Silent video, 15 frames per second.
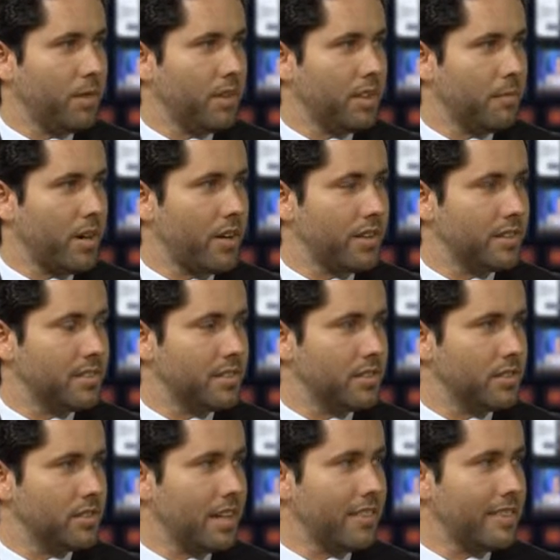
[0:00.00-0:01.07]
million American
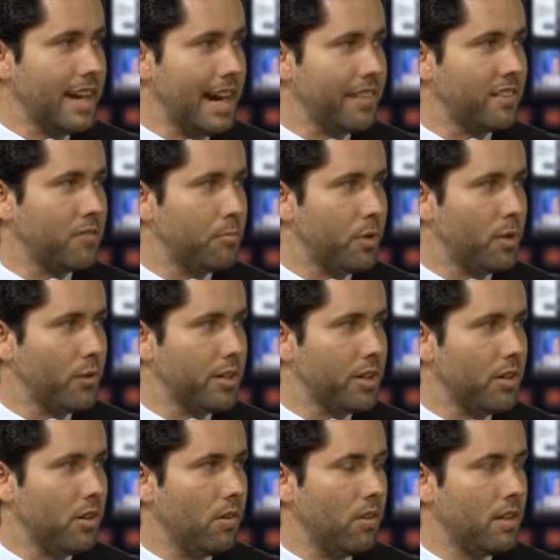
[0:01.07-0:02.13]
citizens on the island of Puerto
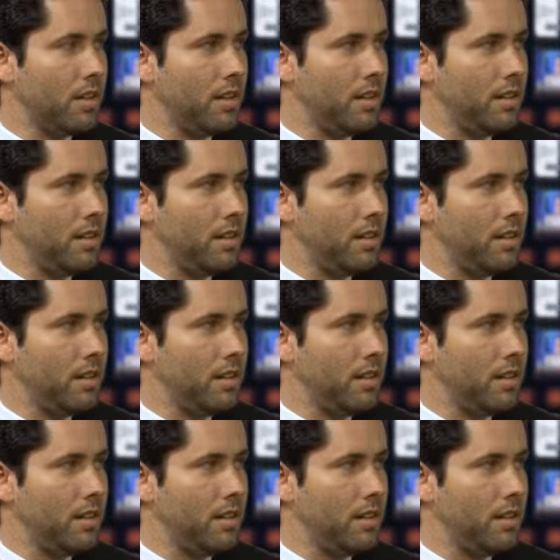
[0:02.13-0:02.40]
Rico